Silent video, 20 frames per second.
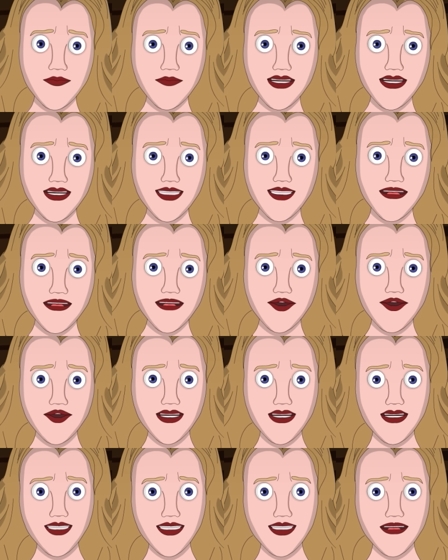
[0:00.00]
My
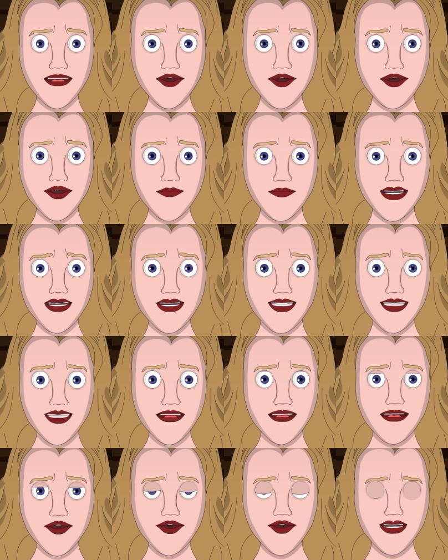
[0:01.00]
mind was racing with
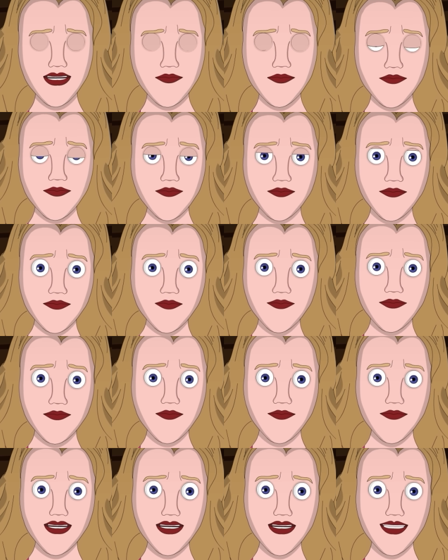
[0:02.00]
questions.
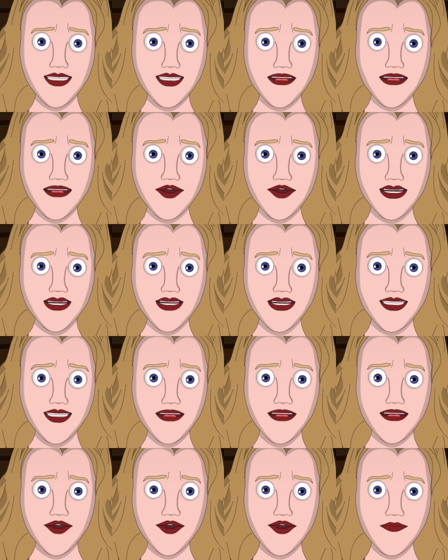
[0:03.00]
Was it just my
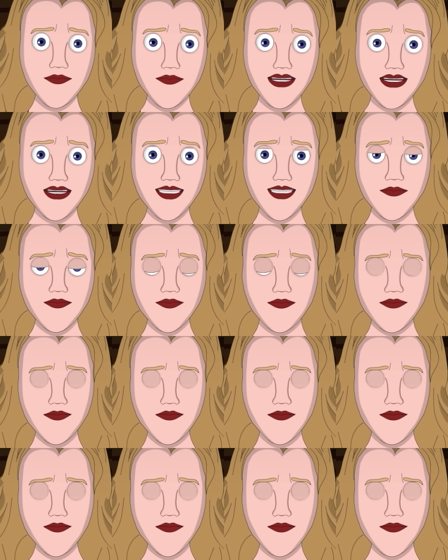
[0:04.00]
imagination,